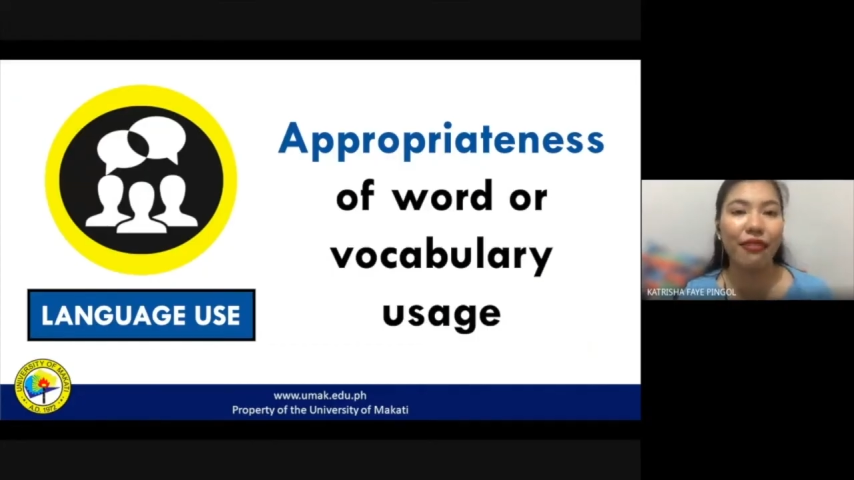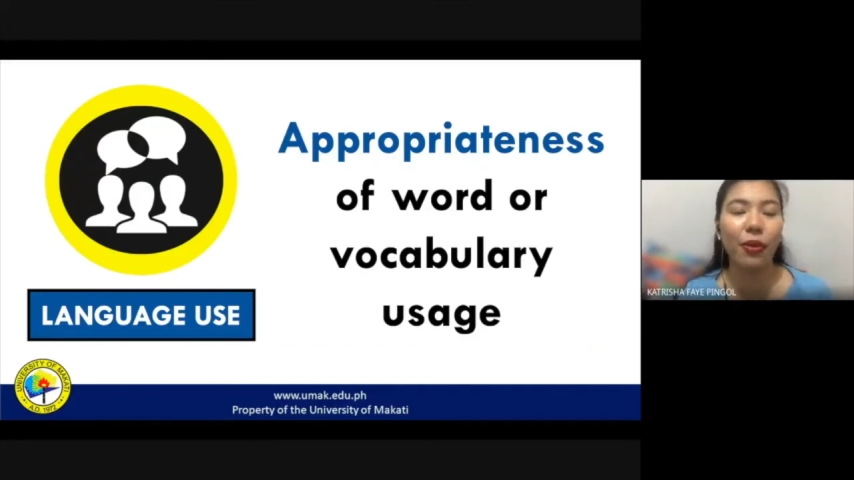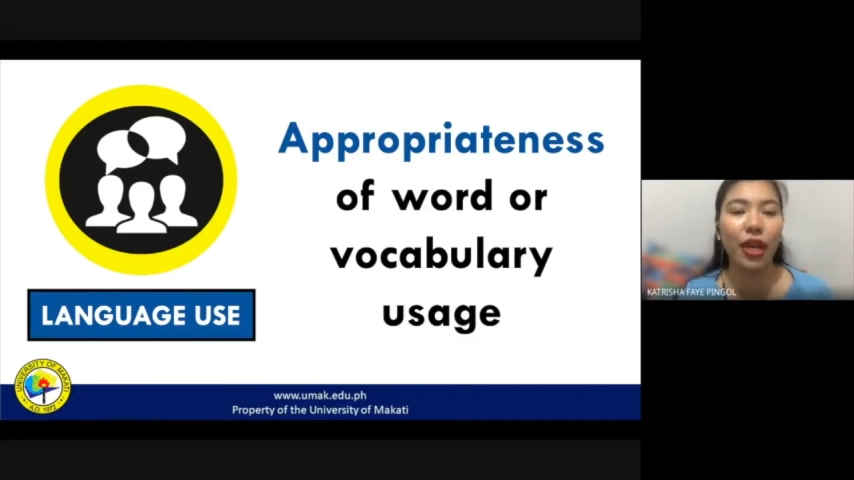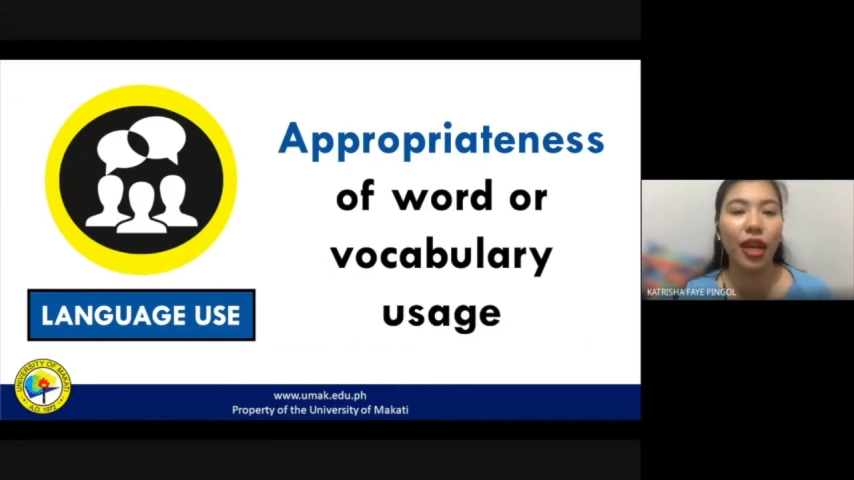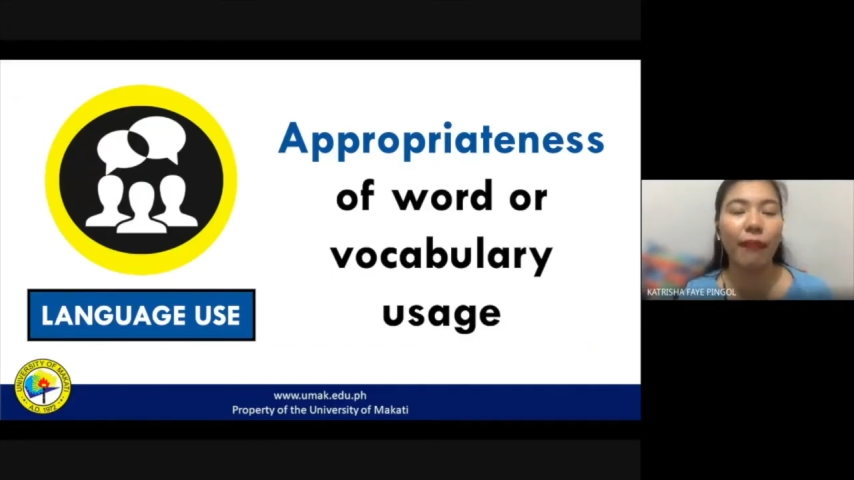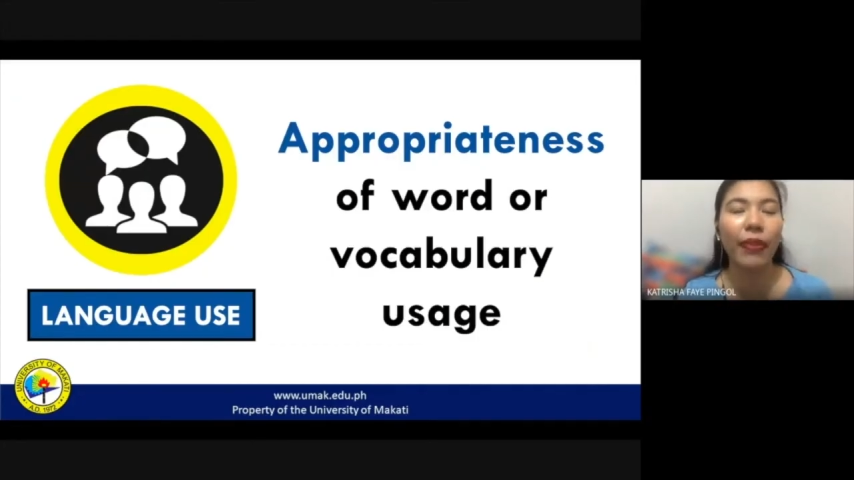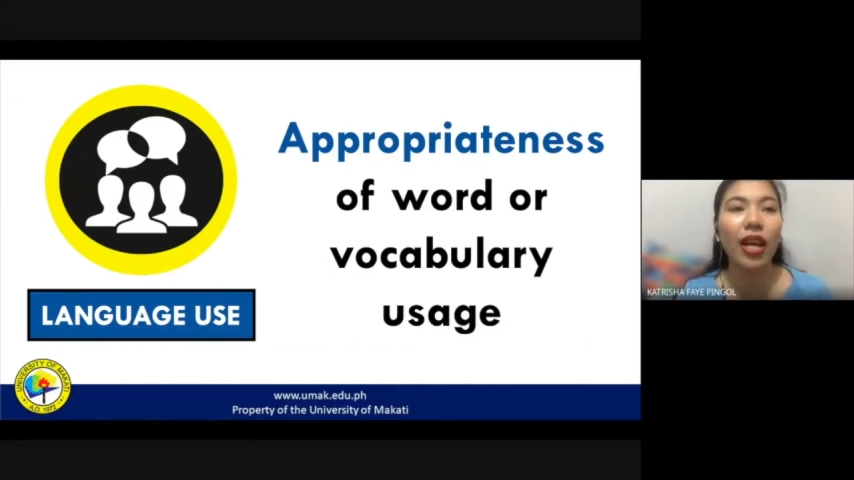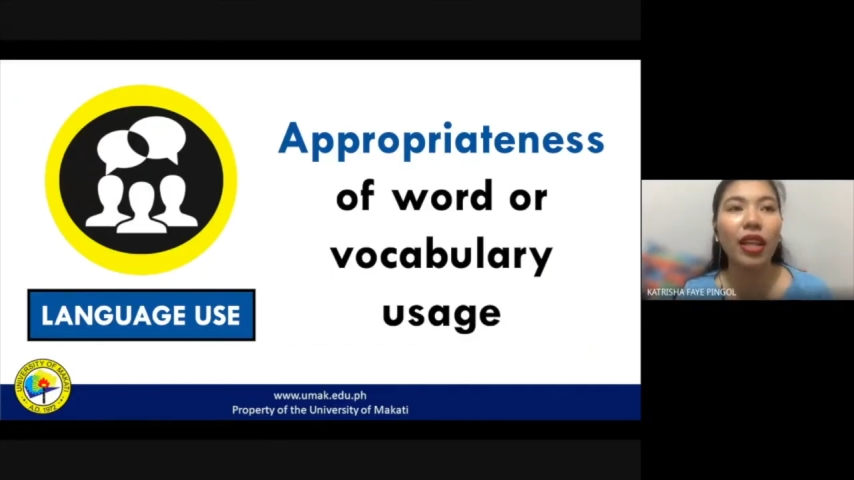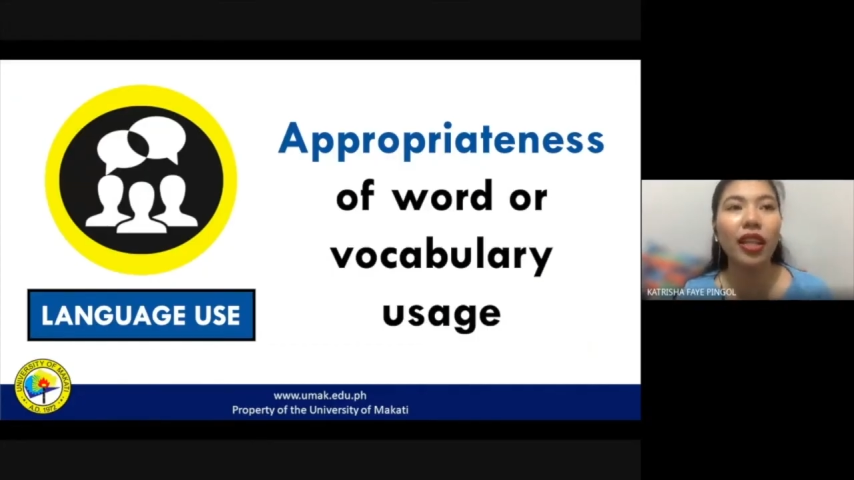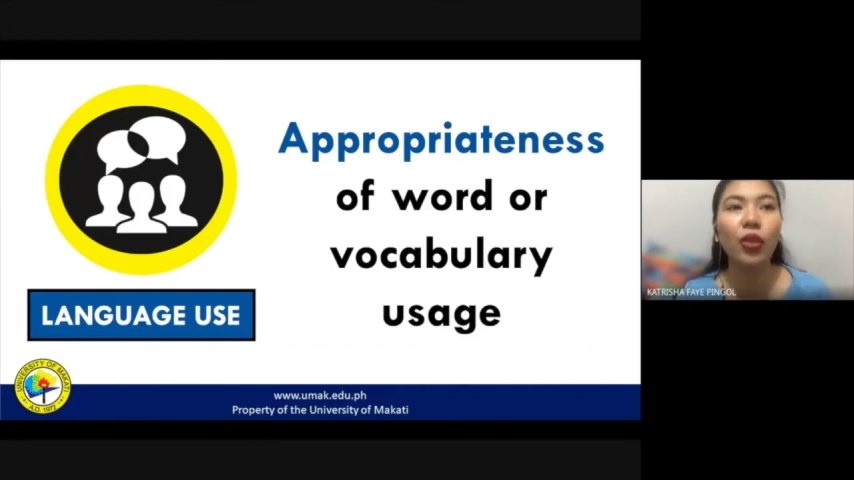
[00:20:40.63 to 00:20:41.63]
Okay,
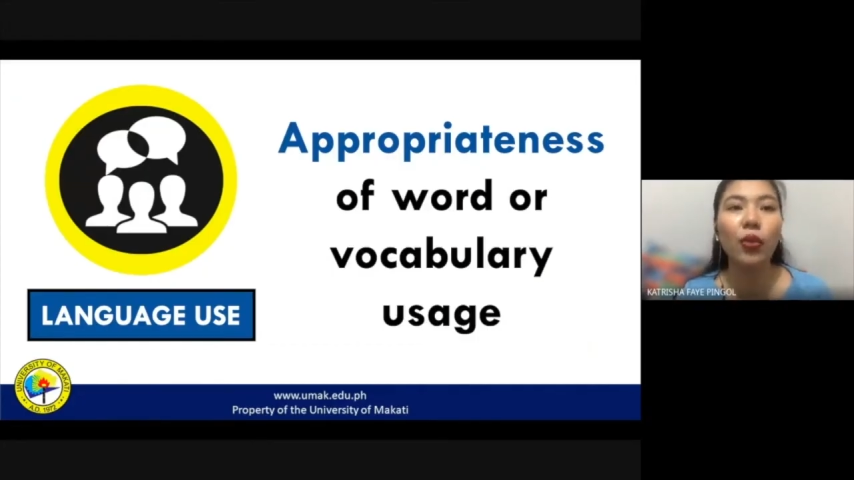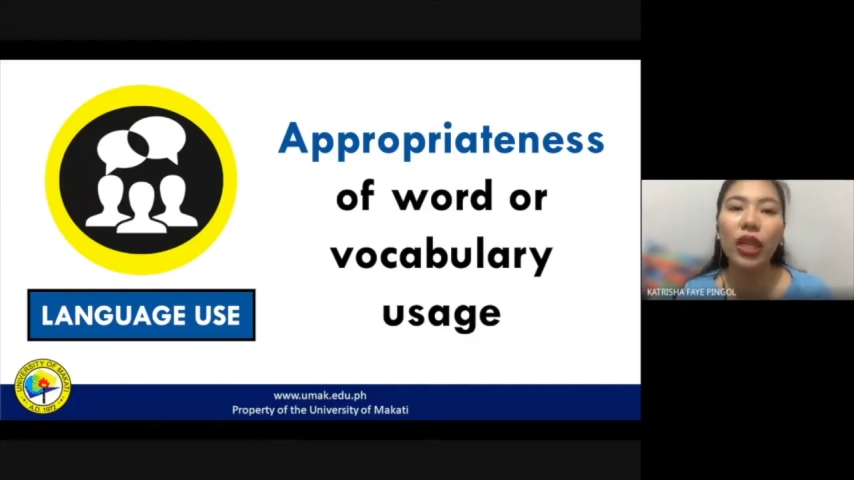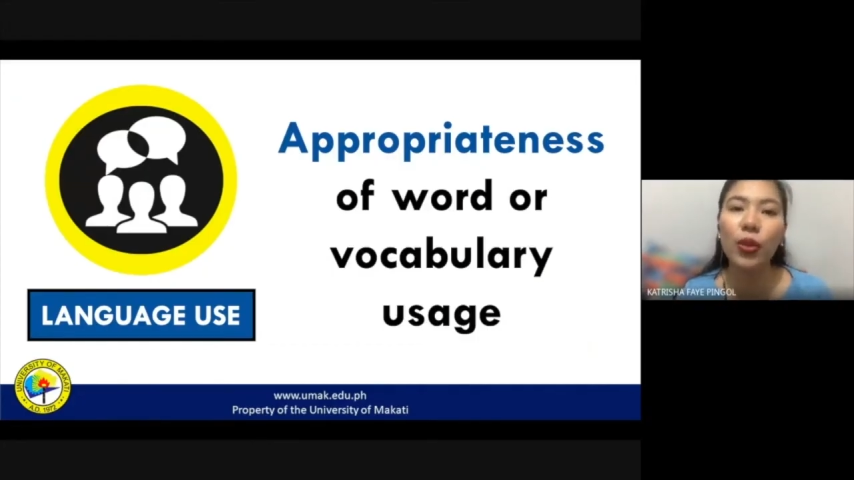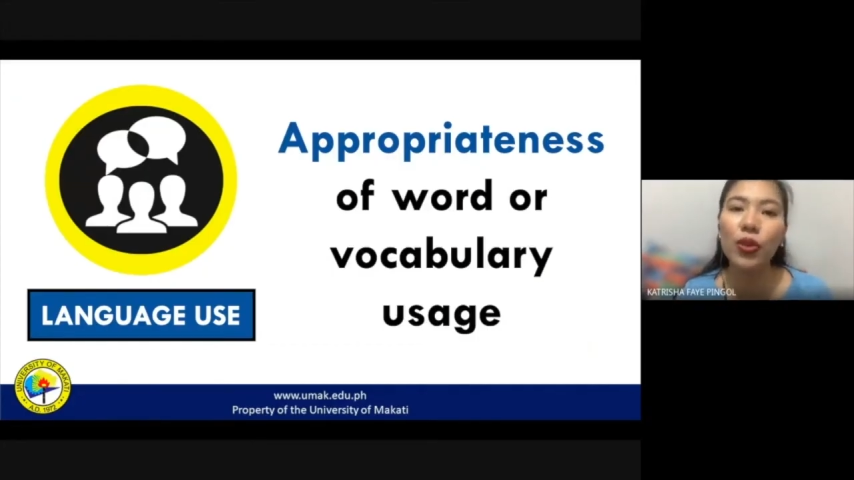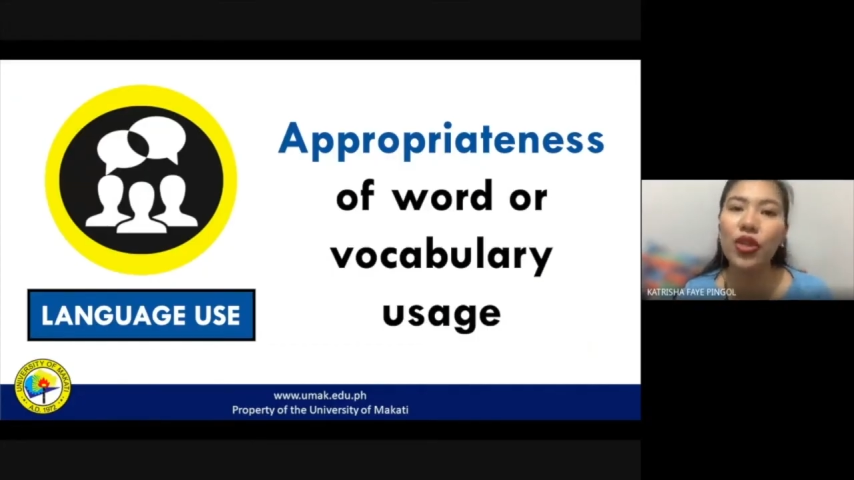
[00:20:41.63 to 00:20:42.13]
did we use